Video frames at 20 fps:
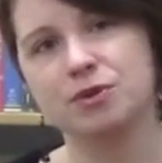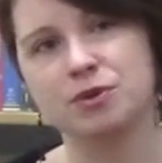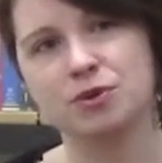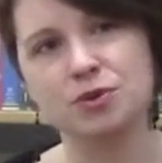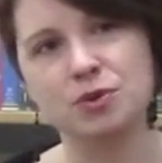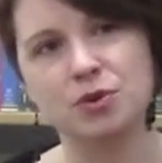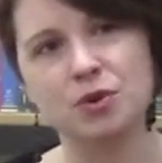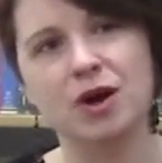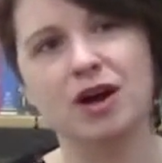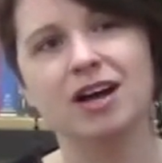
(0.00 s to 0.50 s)

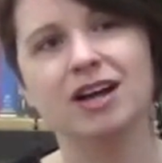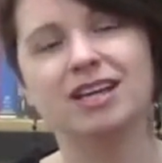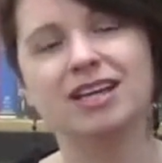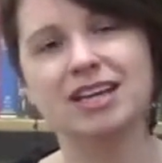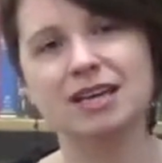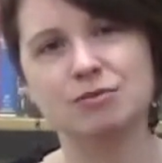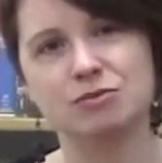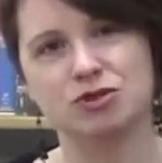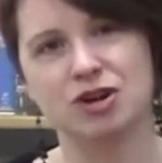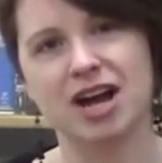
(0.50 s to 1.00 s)
you
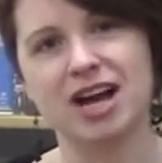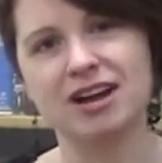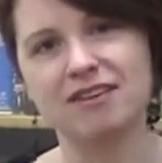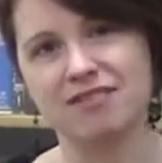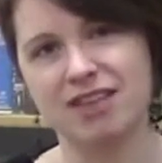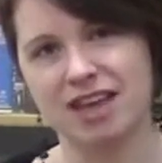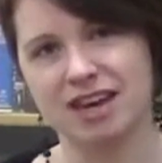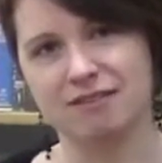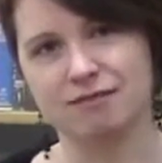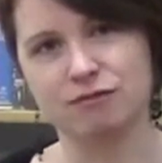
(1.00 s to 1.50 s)
keep track of
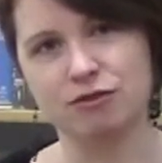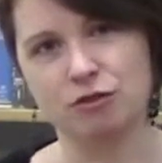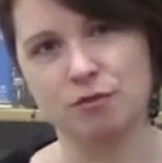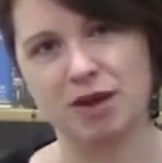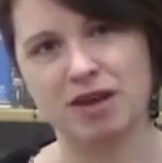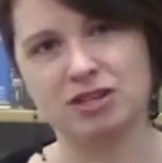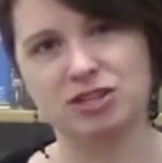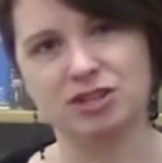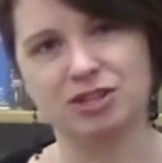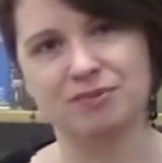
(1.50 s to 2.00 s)
that
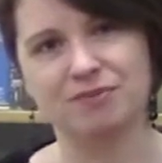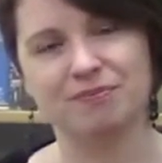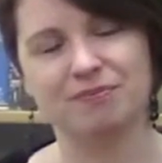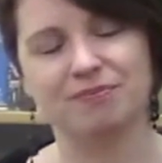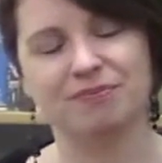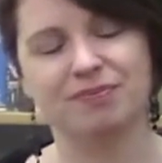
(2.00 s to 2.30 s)
information.